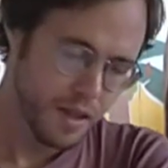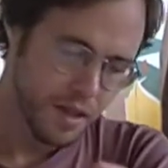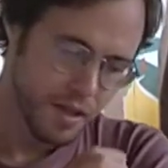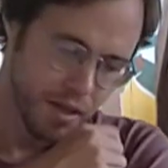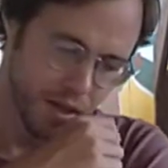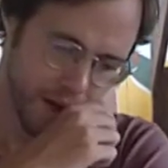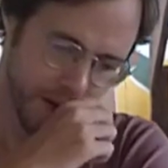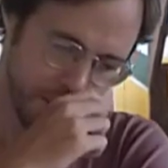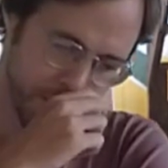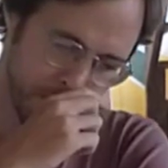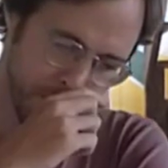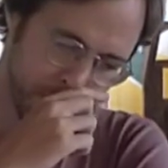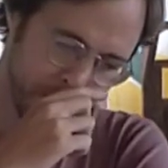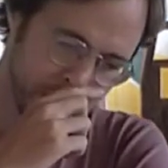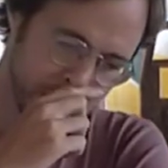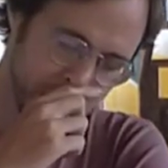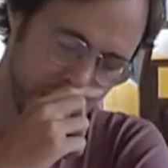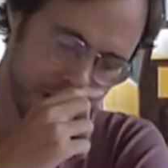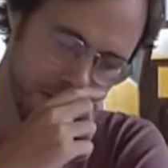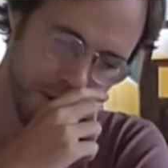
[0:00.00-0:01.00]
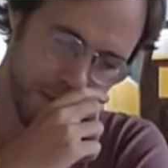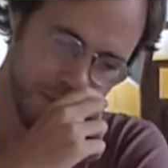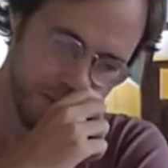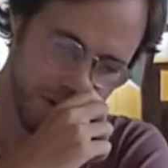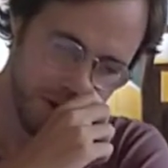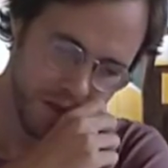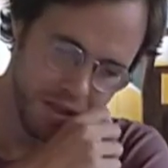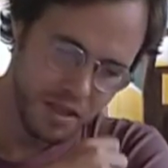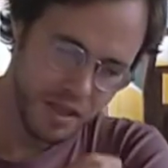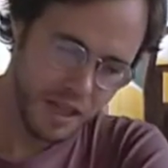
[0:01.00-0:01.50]
I'm going to talk about
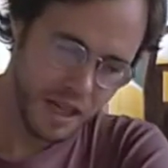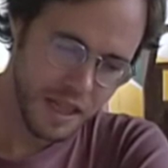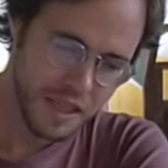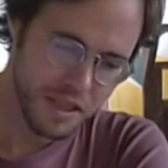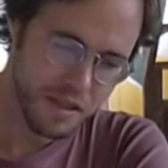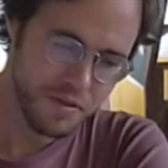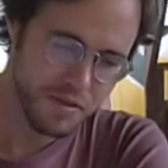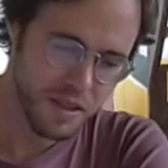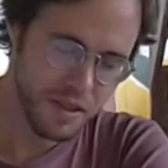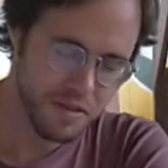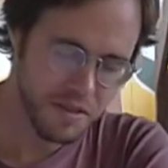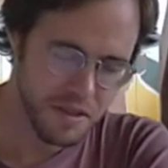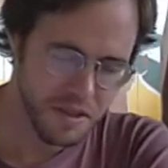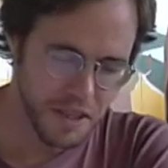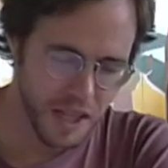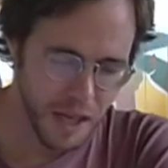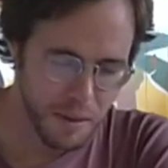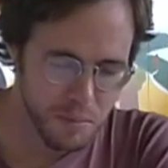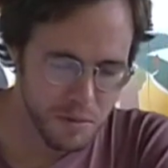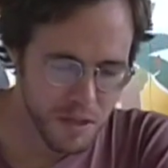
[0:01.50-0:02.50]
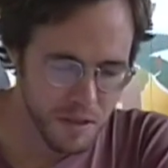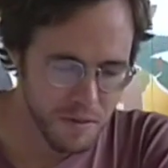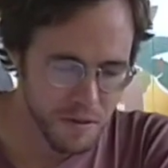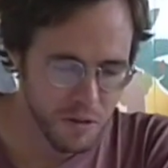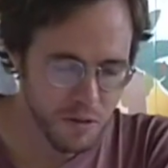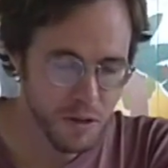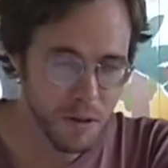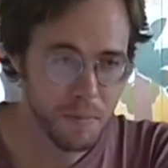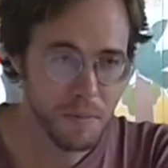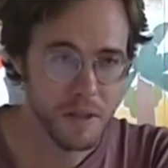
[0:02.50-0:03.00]
pros and cons of different types of
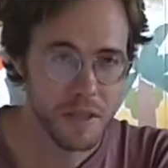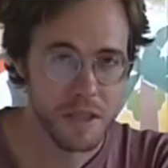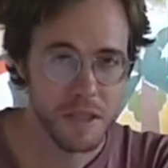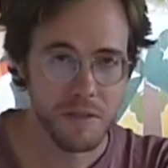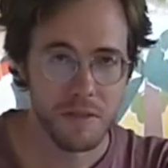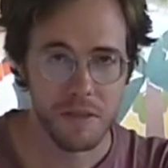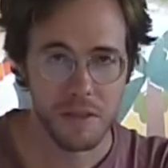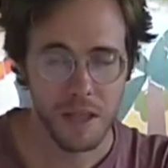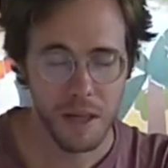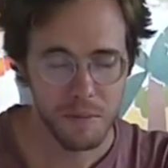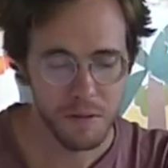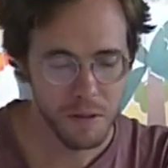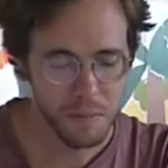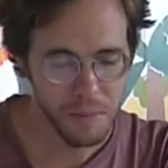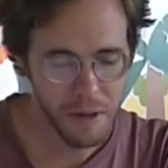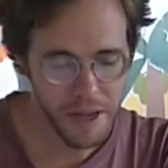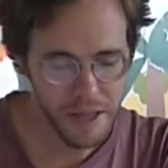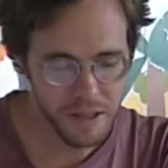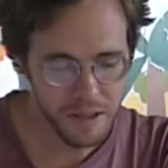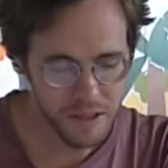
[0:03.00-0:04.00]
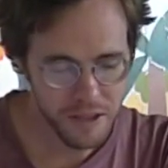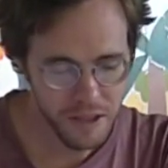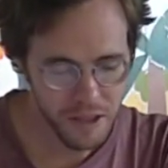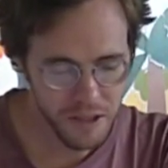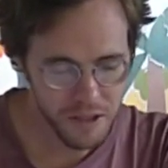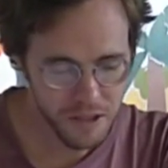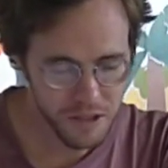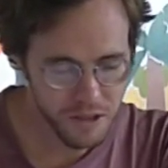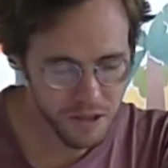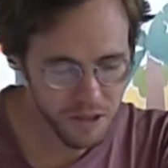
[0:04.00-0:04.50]
equipment, different types of panels,
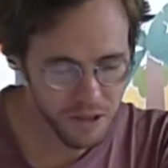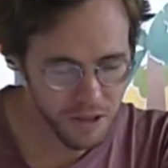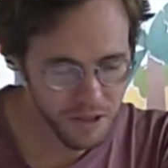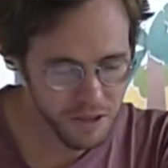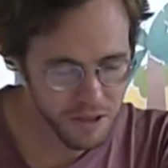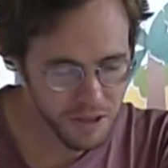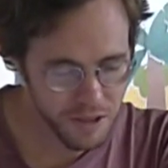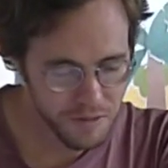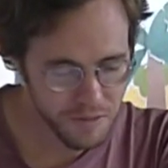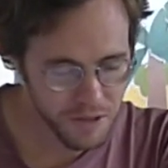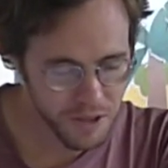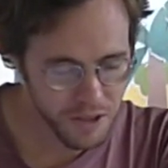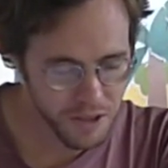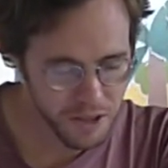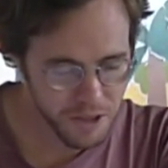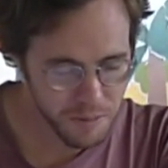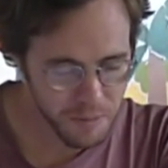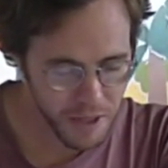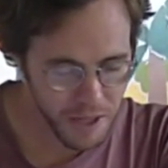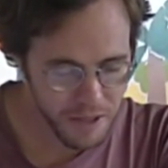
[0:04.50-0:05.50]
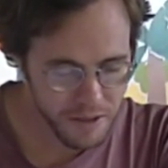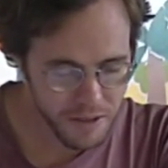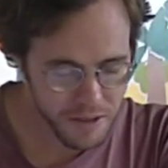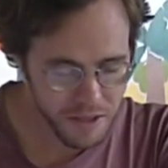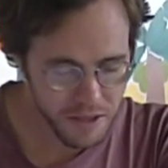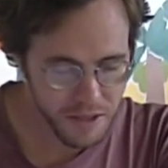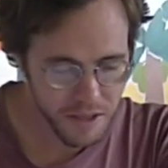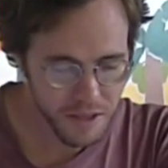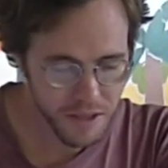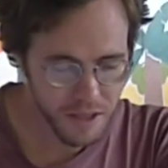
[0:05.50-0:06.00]
charge controllers, inverters,
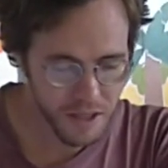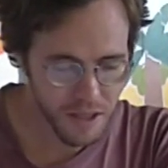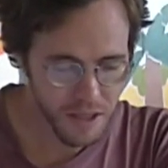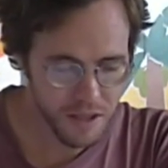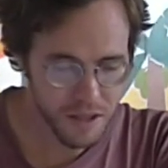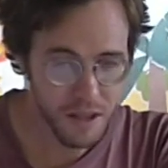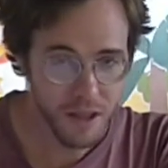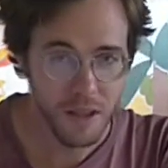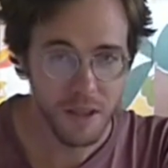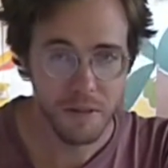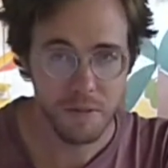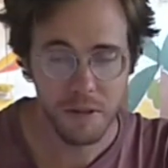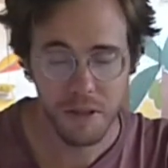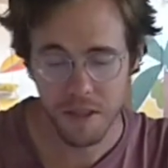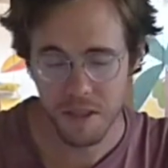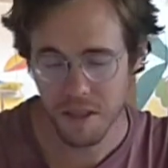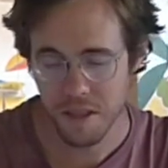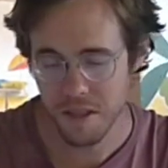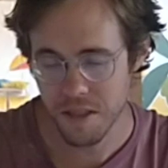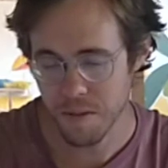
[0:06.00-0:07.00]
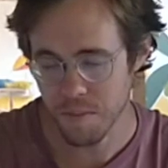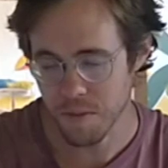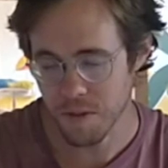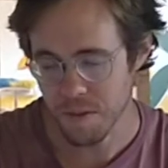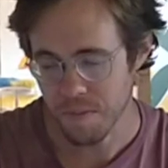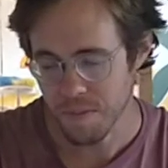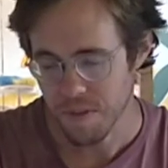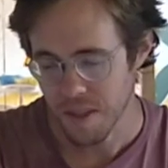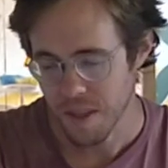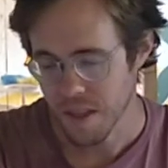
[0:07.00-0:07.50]
batteries, and all-in-one systems.
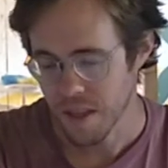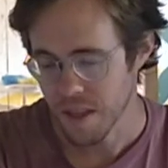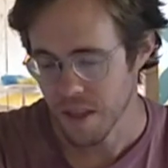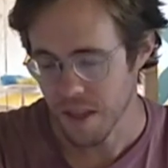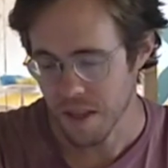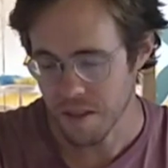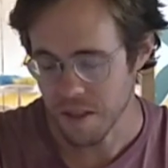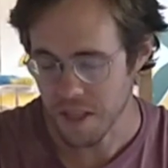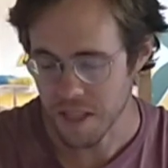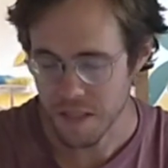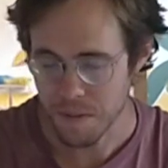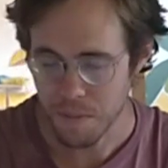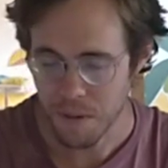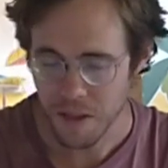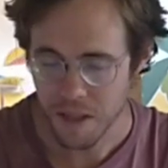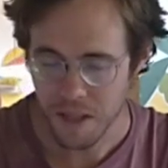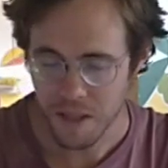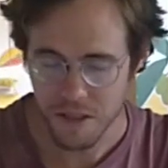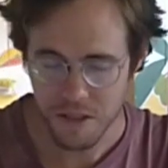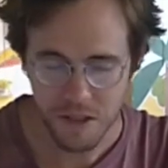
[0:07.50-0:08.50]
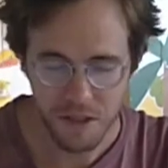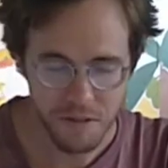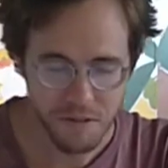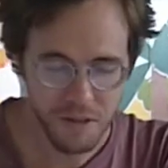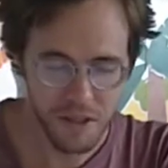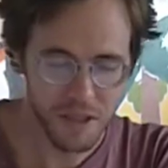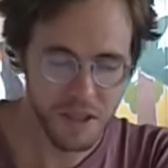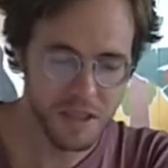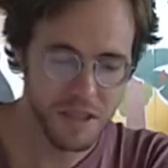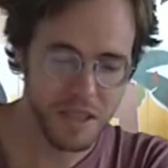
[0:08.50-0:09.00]
And that's about it. So
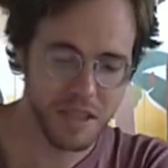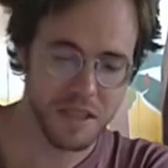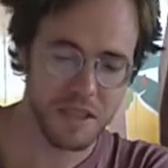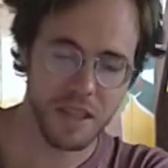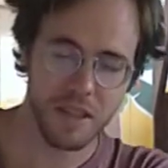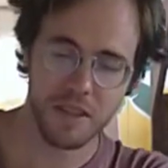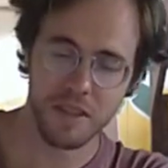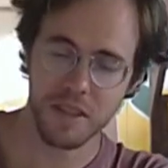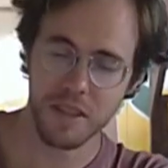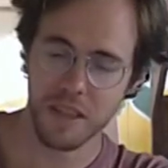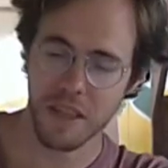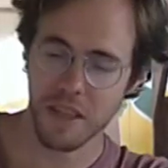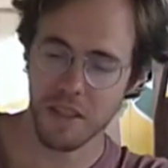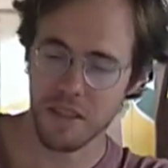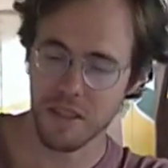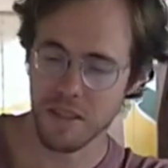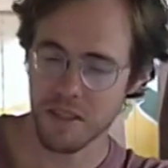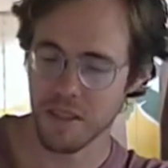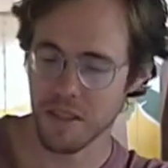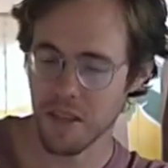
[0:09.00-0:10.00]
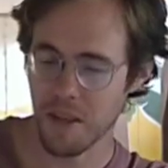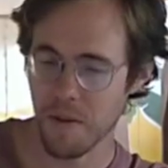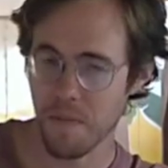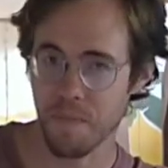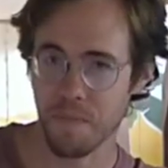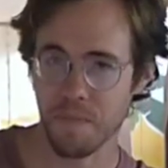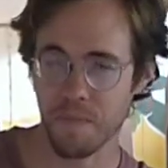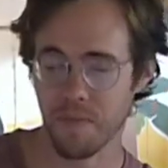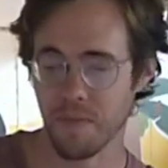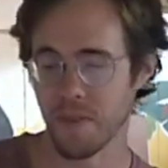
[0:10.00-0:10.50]
first, let's take a look at this
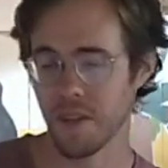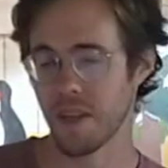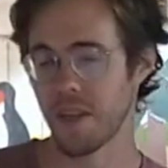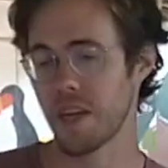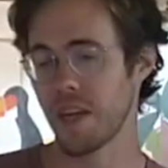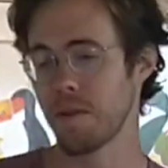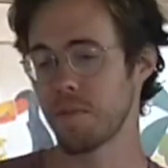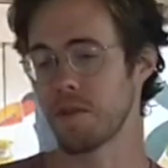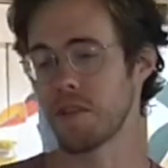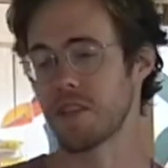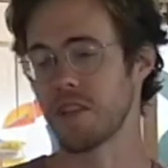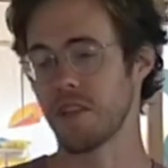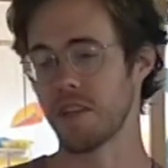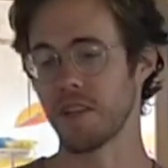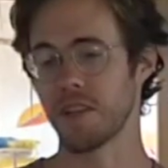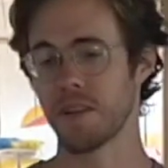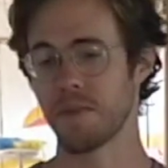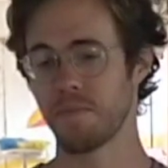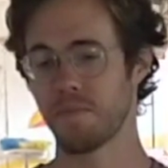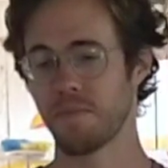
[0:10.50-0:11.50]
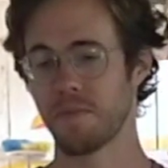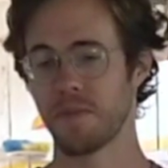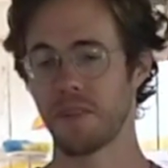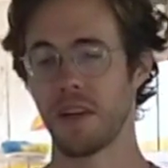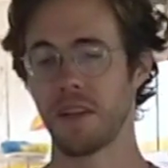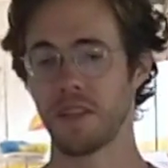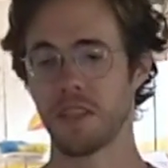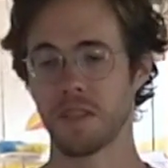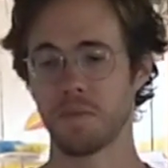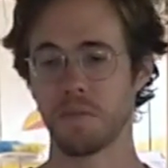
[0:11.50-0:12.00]
image here
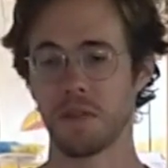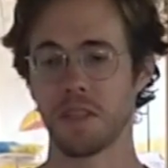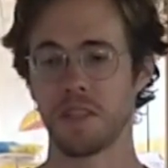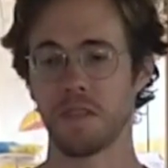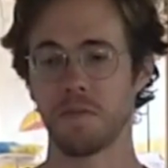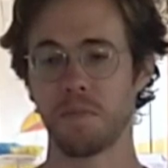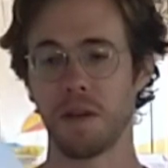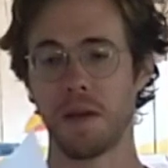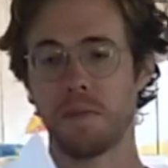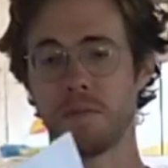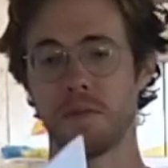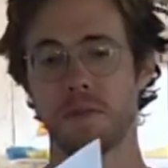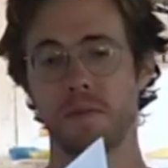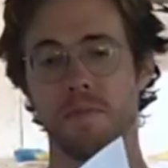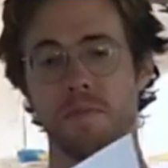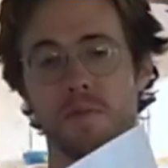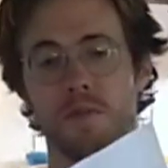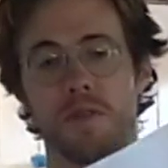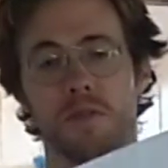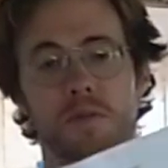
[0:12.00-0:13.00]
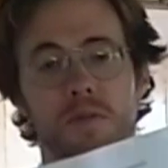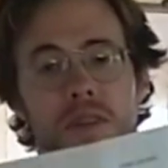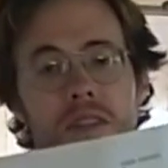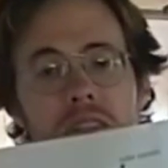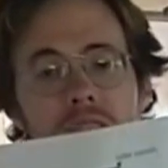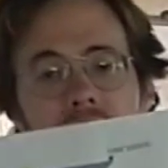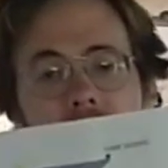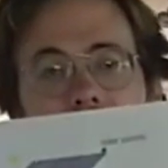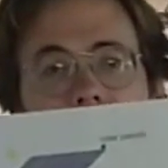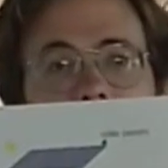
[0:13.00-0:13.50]
on this piece of paper, which we can
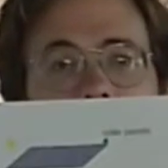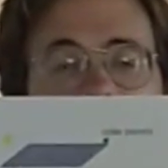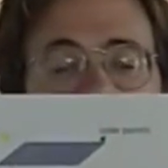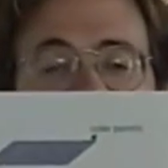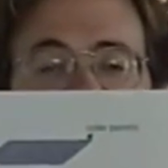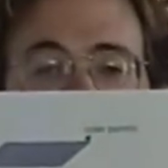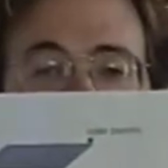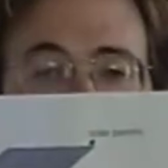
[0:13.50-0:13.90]
see is the